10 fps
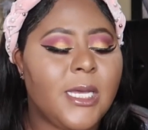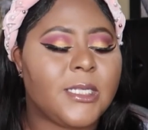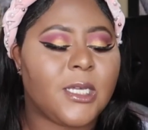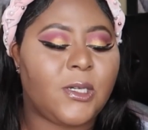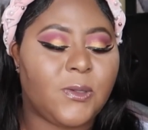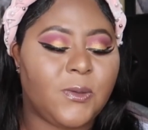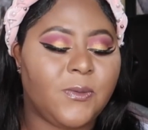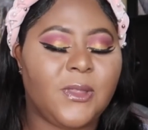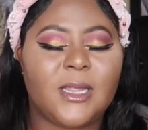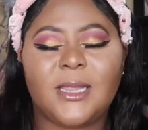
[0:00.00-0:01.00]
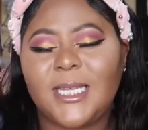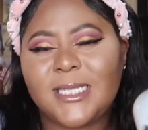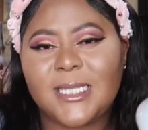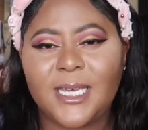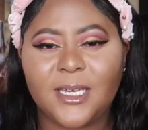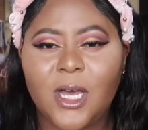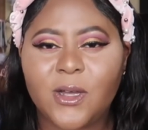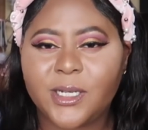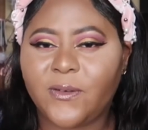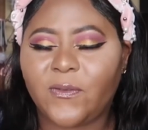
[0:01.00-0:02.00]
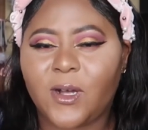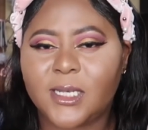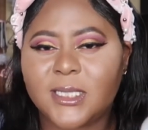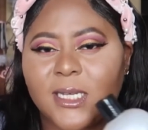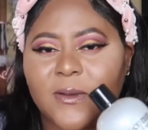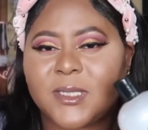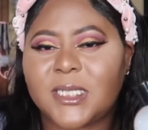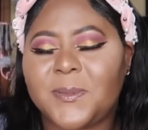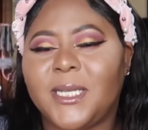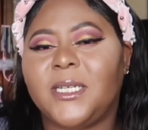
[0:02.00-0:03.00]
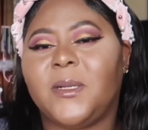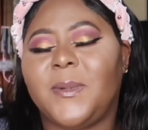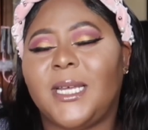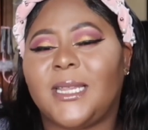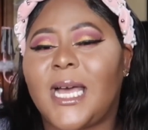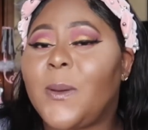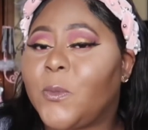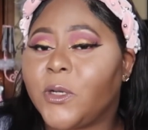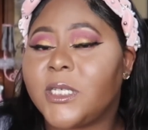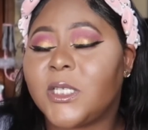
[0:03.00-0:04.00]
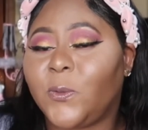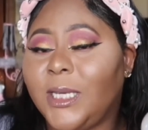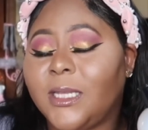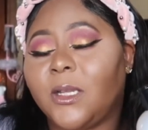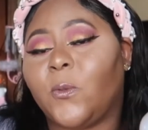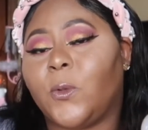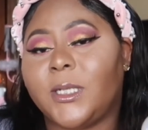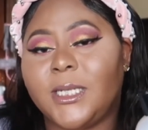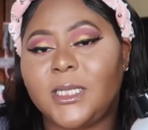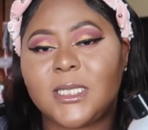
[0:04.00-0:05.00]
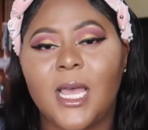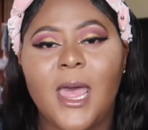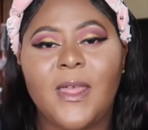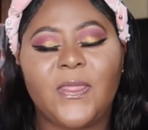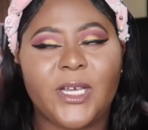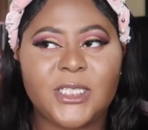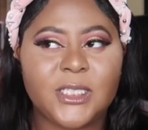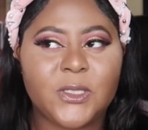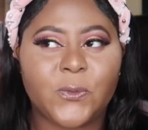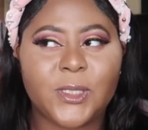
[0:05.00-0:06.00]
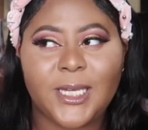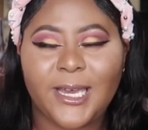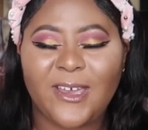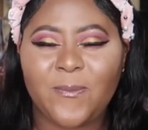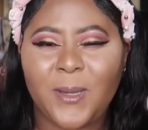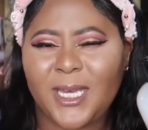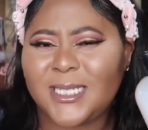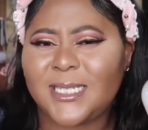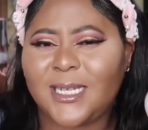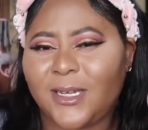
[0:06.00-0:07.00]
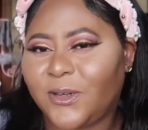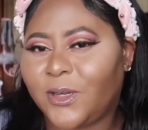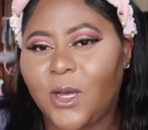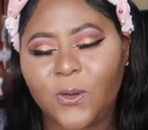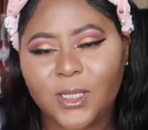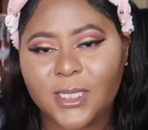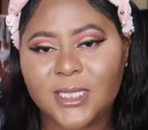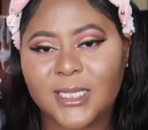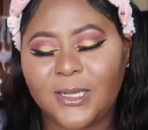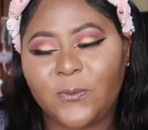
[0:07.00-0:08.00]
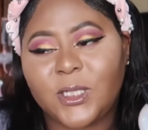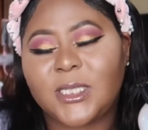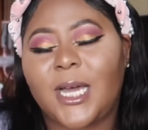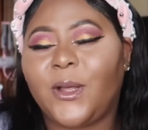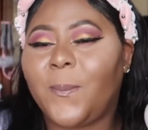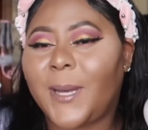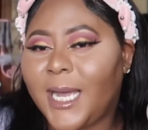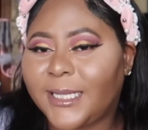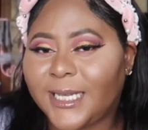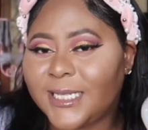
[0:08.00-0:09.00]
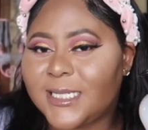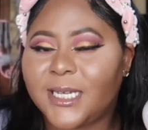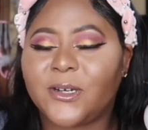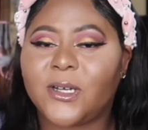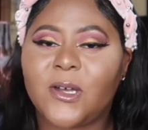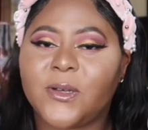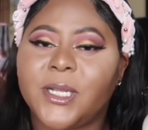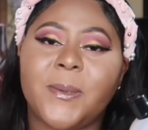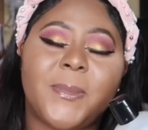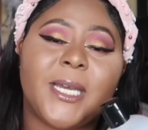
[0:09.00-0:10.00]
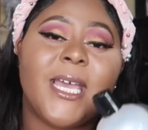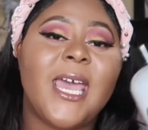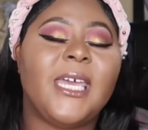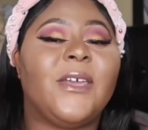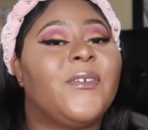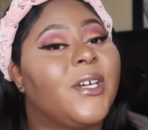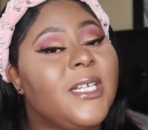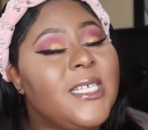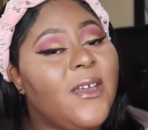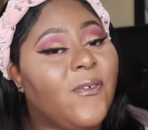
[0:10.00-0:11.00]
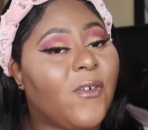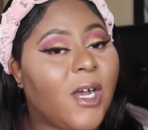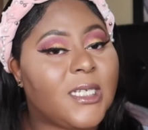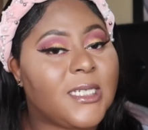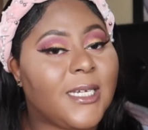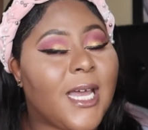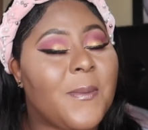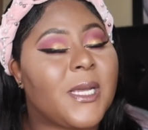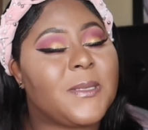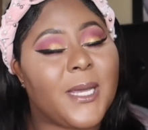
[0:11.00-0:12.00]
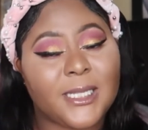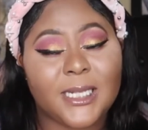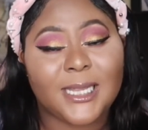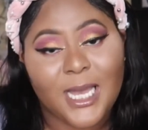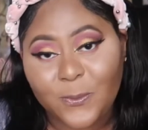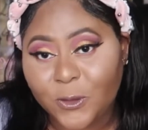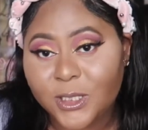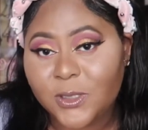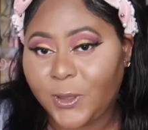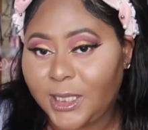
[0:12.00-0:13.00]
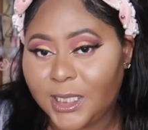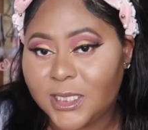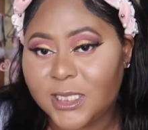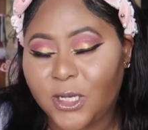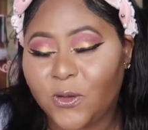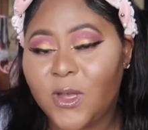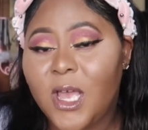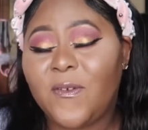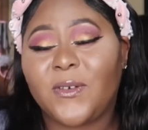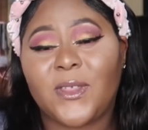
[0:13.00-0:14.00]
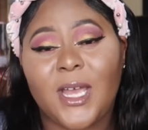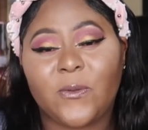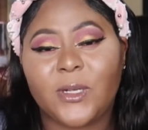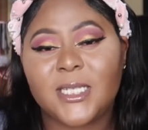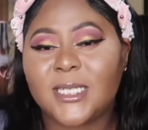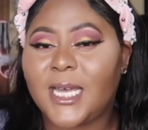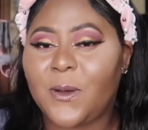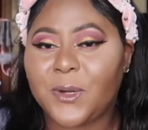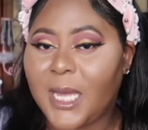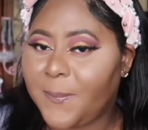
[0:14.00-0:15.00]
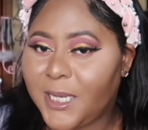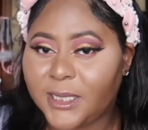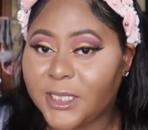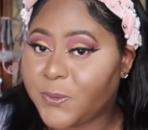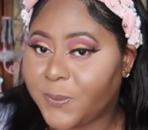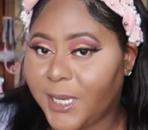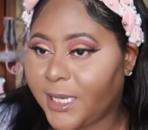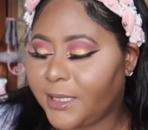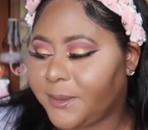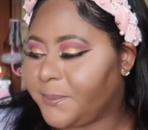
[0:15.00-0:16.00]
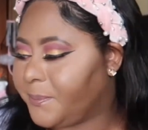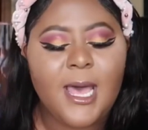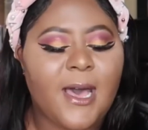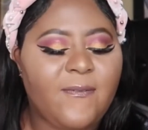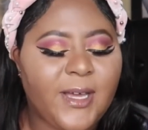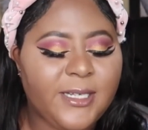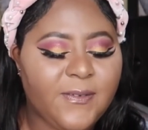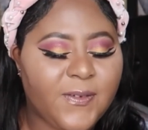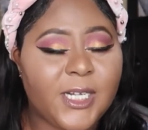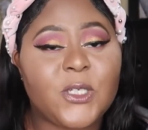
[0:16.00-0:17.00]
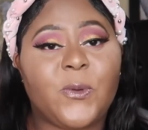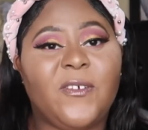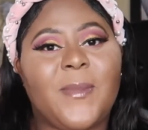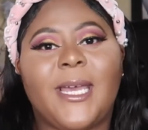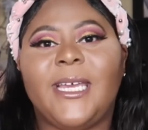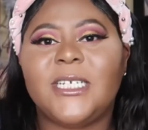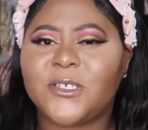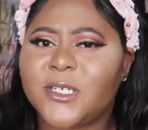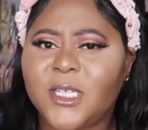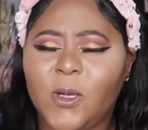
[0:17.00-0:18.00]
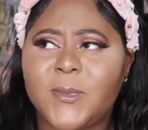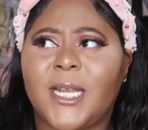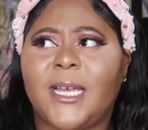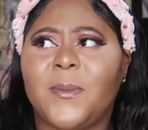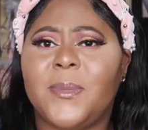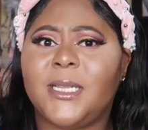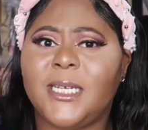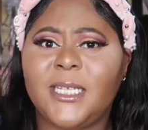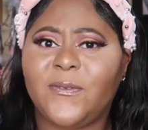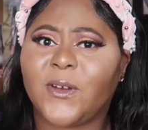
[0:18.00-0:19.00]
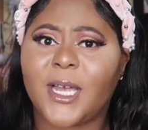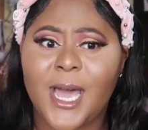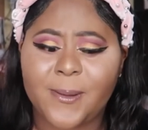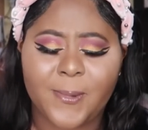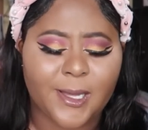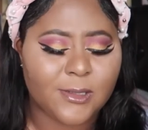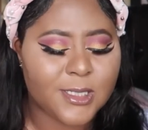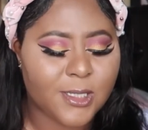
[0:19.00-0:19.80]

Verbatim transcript: So this thing, coconut frosting, I was expecting it to be a lot more sweet than it was. This just really gave me a standard coconut scent, which I don't mind like a standard coconut, but if you're gonna say frosting, I'm expecting a lot more sweetness. So for that reason, I would not pick this one back up. I finally finished one of my Easter soaps that I completely forgot about.